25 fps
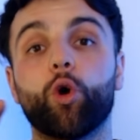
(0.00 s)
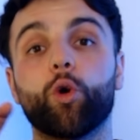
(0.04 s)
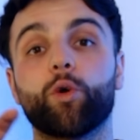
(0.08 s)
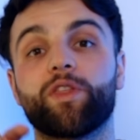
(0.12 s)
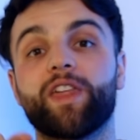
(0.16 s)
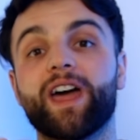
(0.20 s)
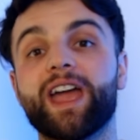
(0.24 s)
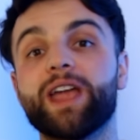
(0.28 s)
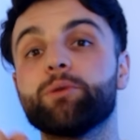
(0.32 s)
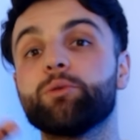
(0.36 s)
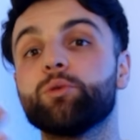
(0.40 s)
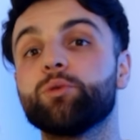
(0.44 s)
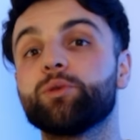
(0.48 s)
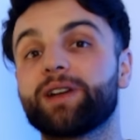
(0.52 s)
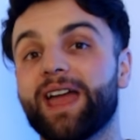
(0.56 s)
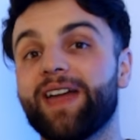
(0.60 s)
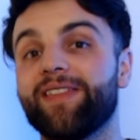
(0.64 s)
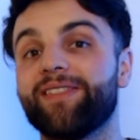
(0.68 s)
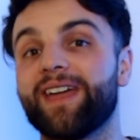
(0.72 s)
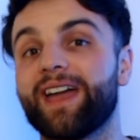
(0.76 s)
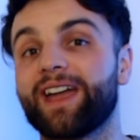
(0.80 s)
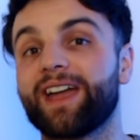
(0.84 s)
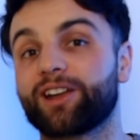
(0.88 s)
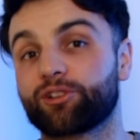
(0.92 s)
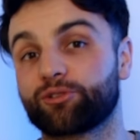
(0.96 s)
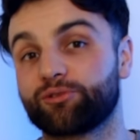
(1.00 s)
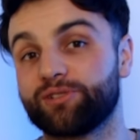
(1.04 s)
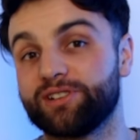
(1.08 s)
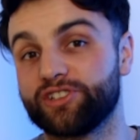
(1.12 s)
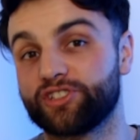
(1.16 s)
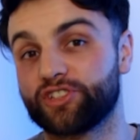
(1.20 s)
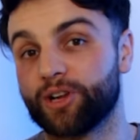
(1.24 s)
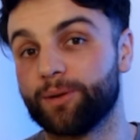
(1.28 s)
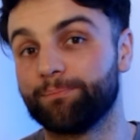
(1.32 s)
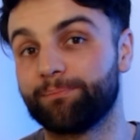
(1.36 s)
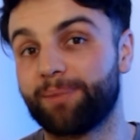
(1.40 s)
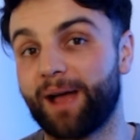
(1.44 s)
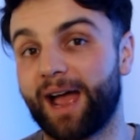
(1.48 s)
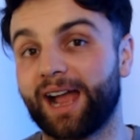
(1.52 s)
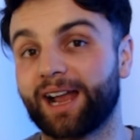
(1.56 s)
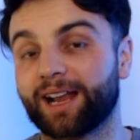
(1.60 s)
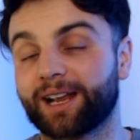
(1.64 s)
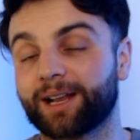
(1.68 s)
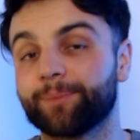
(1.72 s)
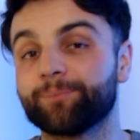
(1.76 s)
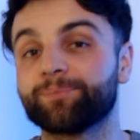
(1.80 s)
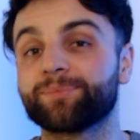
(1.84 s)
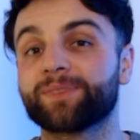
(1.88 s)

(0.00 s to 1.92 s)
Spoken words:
or they will get their creature back.